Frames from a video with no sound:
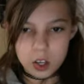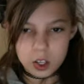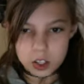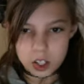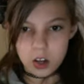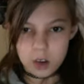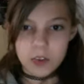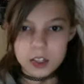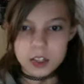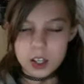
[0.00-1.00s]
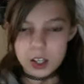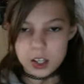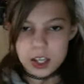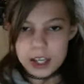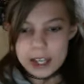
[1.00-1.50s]
it's like fuzzy,
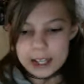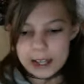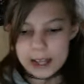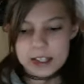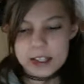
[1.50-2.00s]
that